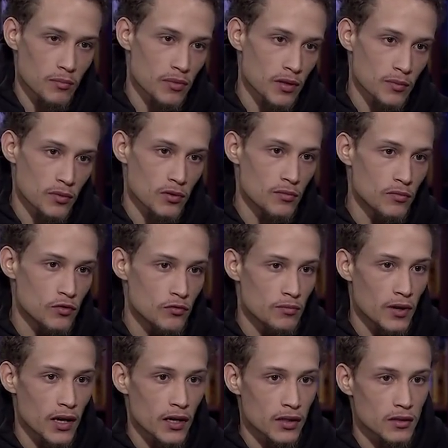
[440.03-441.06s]
people to move
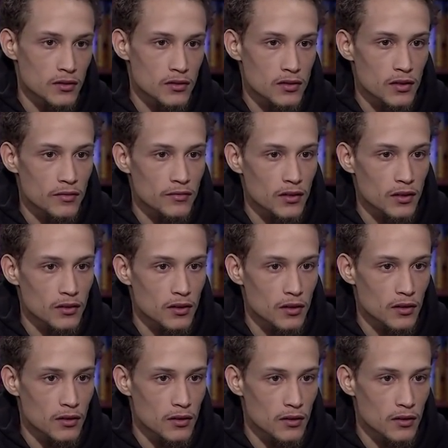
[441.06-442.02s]
back and stuff like that.